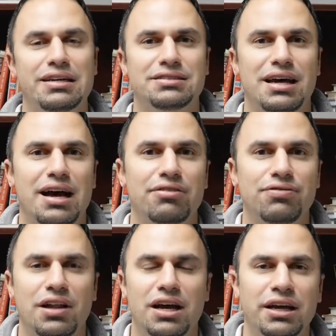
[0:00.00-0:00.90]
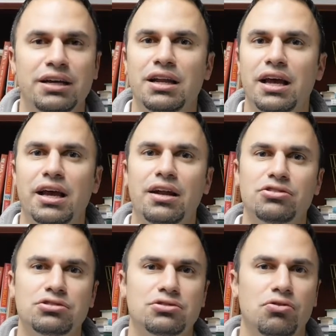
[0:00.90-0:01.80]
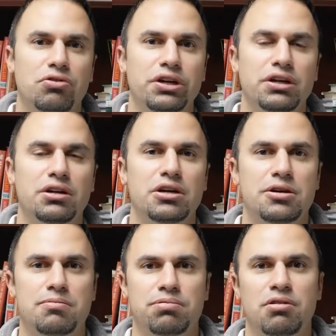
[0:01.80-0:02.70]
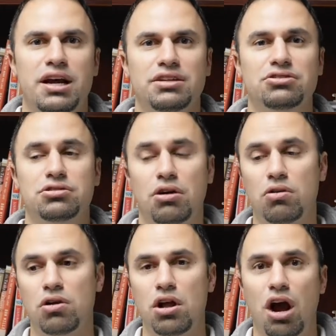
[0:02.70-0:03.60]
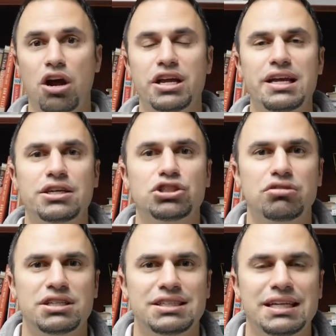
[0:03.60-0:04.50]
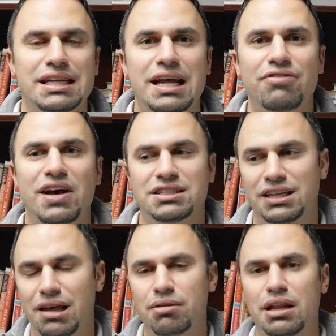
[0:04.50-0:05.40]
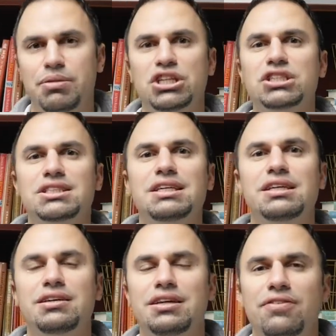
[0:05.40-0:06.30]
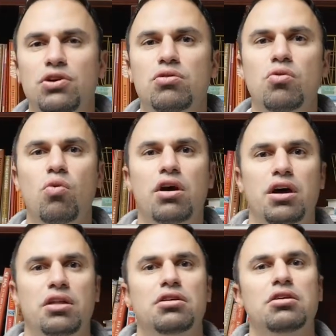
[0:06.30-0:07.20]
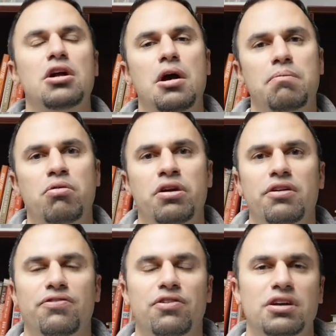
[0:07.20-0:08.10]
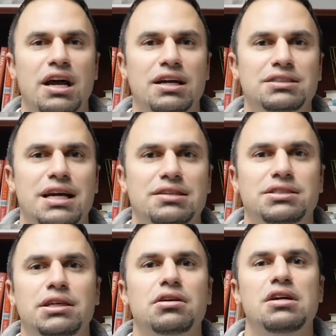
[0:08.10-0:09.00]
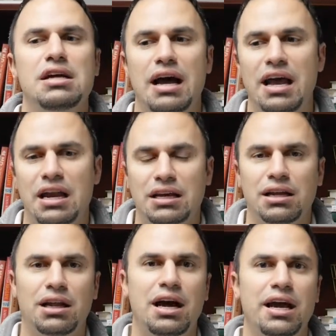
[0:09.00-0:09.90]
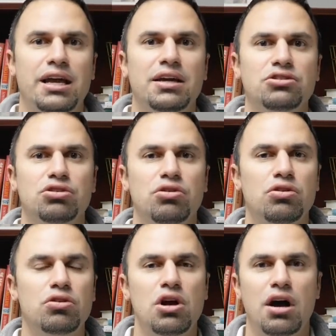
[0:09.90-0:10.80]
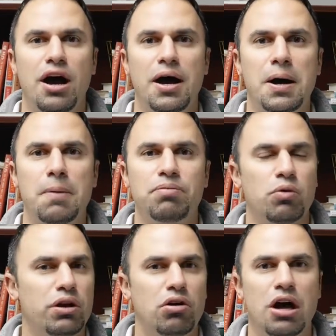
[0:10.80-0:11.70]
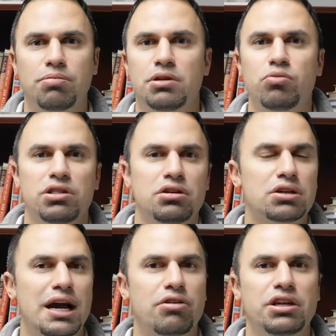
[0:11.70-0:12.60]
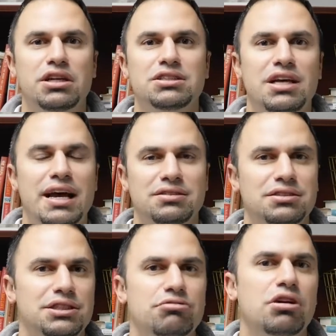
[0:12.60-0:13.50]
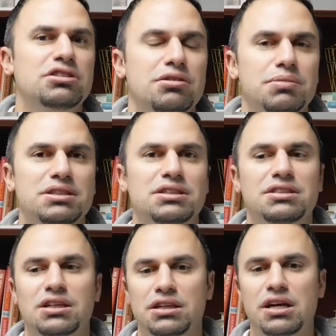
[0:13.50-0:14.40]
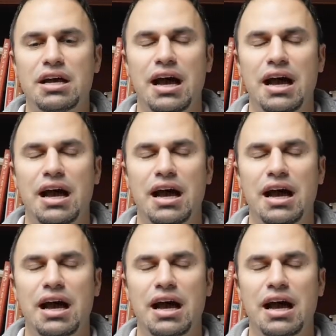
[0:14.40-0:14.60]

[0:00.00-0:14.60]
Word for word: high-flying and soaring price. So, are you interested in investing? Let me just give you one other point for context here. I had a client who, we don't help them with their accounting and taxes. He runs a business, and